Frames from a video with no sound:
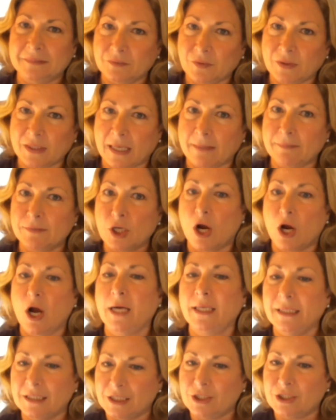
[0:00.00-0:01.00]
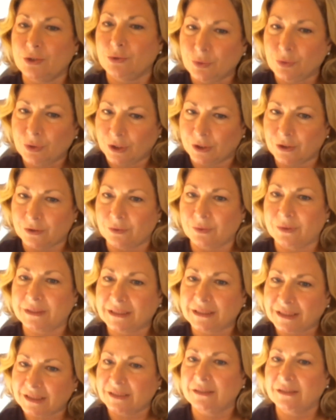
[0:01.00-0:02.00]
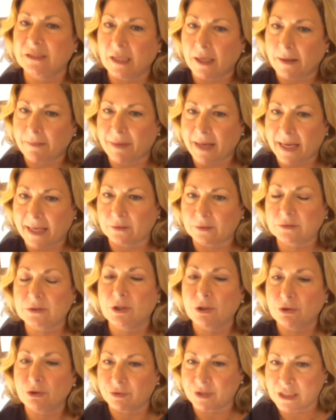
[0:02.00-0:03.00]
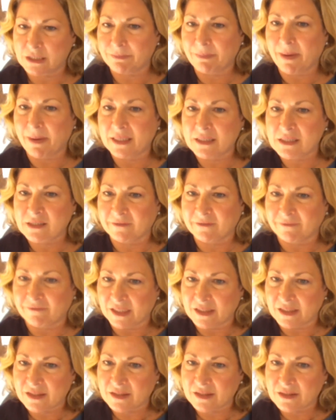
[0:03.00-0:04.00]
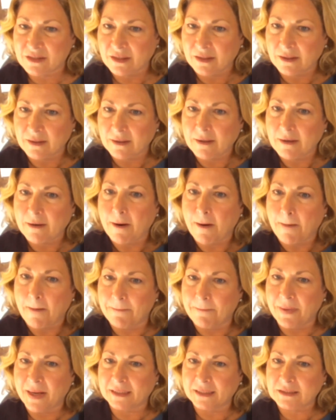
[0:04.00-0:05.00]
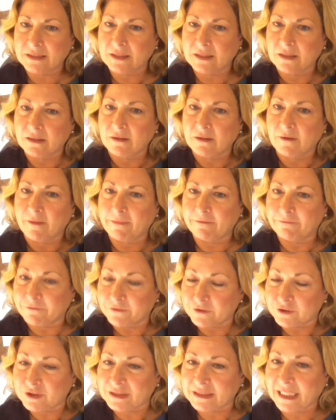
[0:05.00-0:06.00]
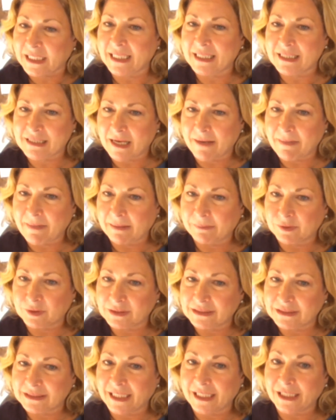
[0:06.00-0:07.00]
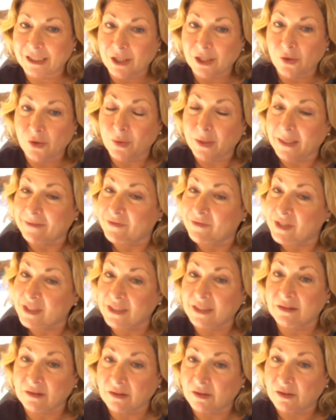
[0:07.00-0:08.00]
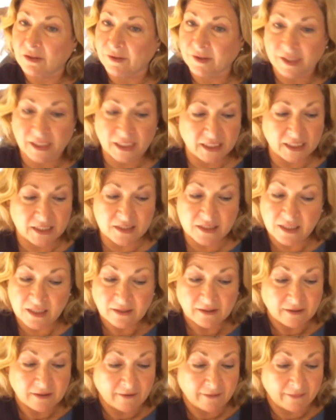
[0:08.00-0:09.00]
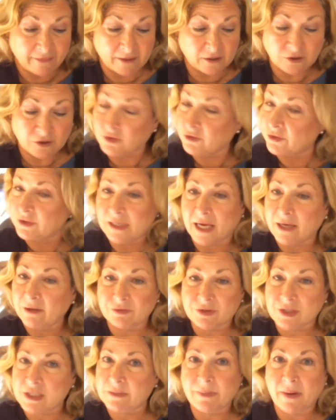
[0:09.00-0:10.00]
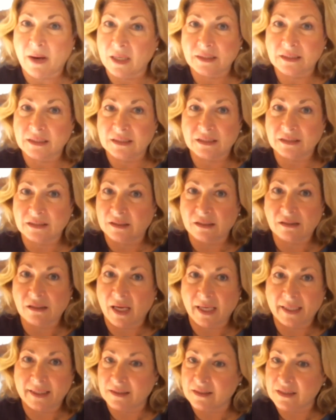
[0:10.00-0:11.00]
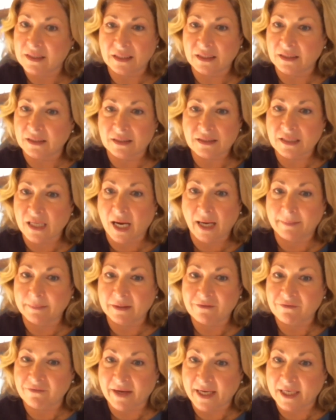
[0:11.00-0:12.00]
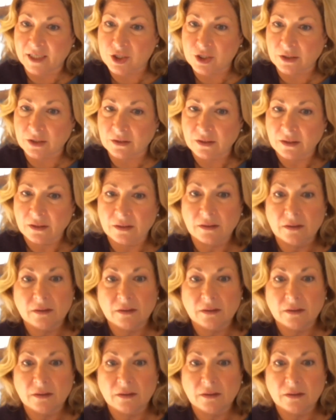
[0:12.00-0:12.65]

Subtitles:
when I'm talking to you, it's still about responsiveness. But the first case, I'm able to say, what I've seen, Laura, is that you're not responding to clients in a timely fashion.